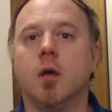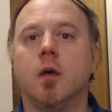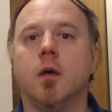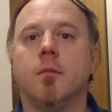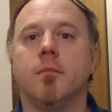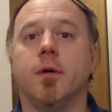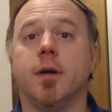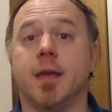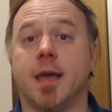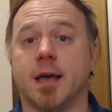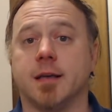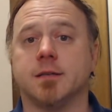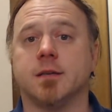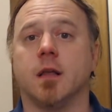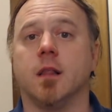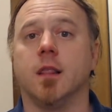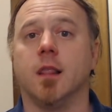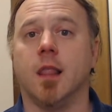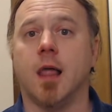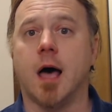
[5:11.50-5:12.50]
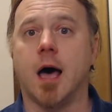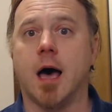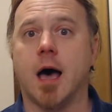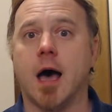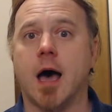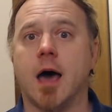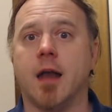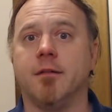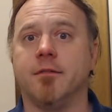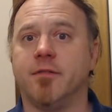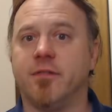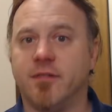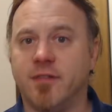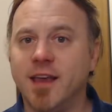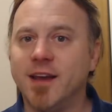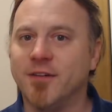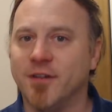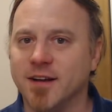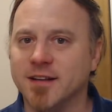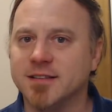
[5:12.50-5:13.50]
But yes, a lot of
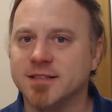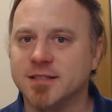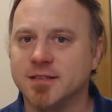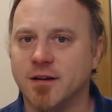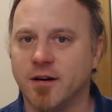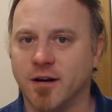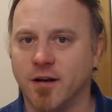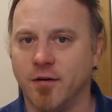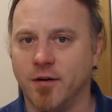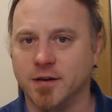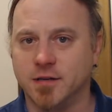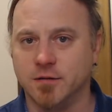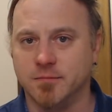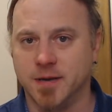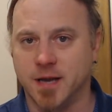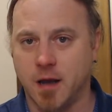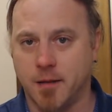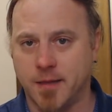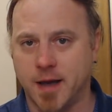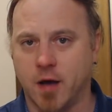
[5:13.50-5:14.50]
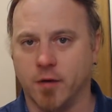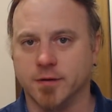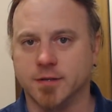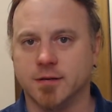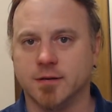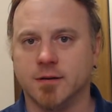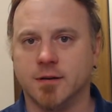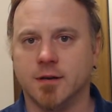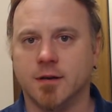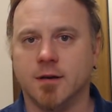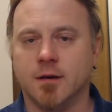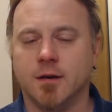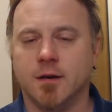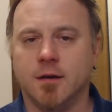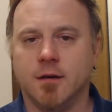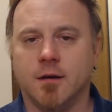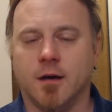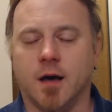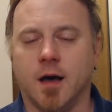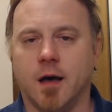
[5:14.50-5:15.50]
secrets are going to become out.
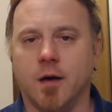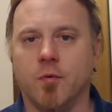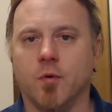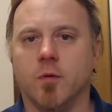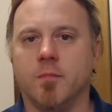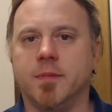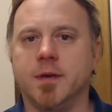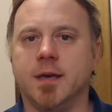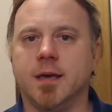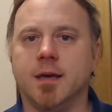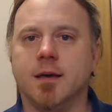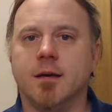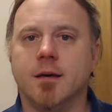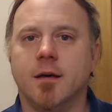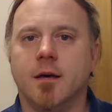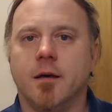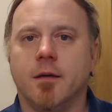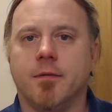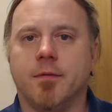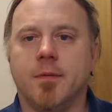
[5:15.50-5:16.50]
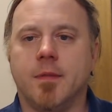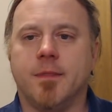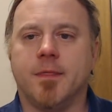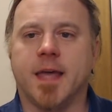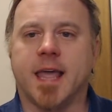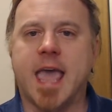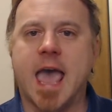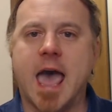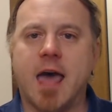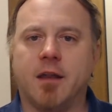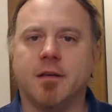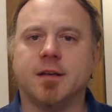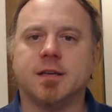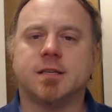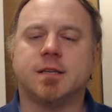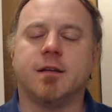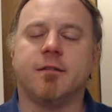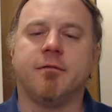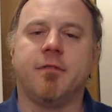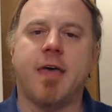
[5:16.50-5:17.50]
Uh, it will be, the
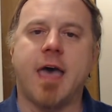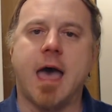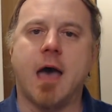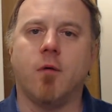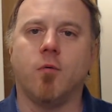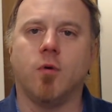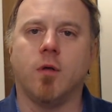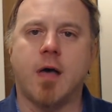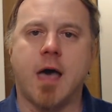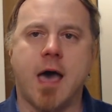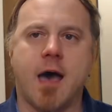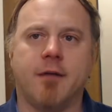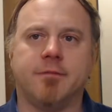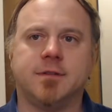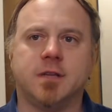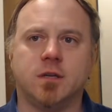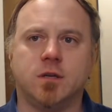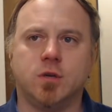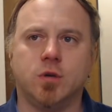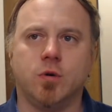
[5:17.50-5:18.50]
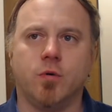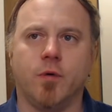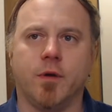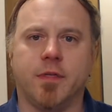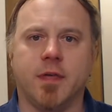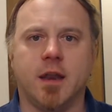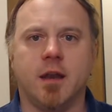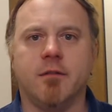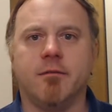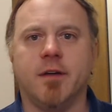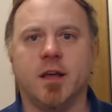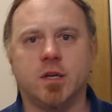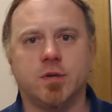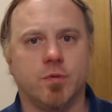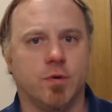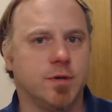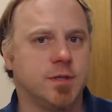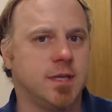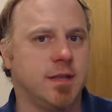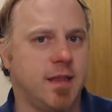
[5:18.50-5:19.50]
catalyst of that will have to do with
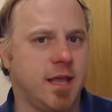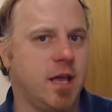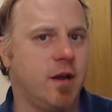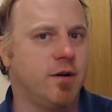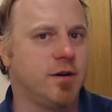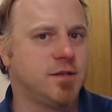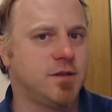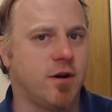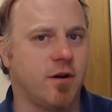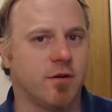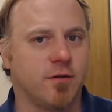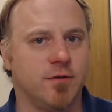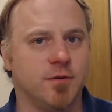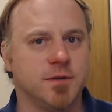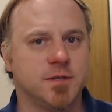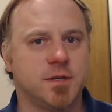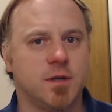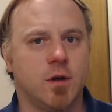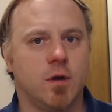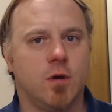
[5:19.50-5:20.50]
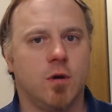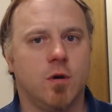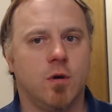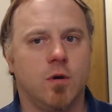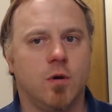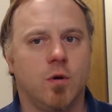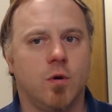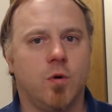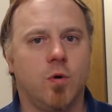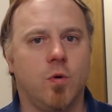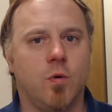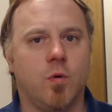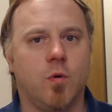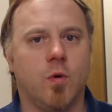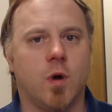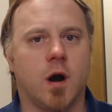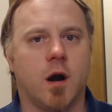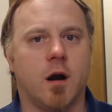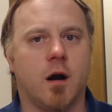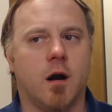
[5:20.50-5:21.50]
individuals in the inner circles who
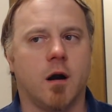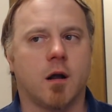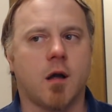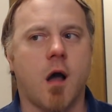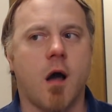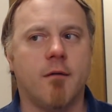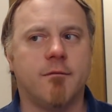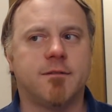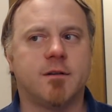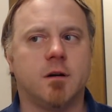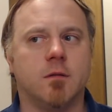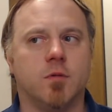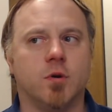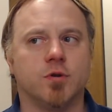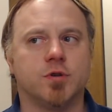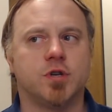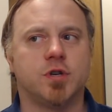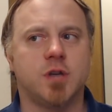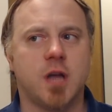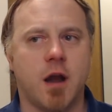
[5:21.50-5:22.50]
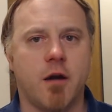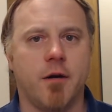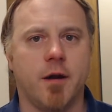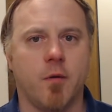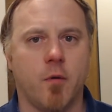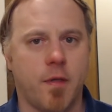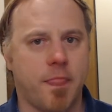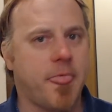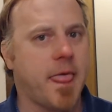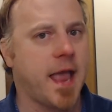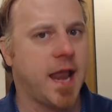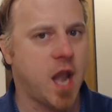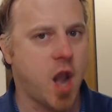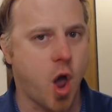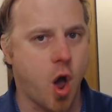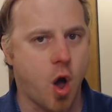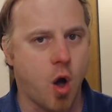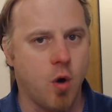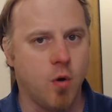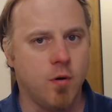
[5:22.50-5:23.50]
are comfortable sharing what they
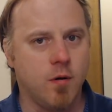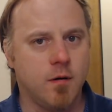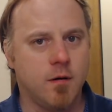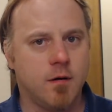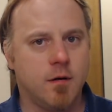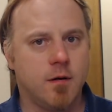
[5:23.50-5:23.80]
know,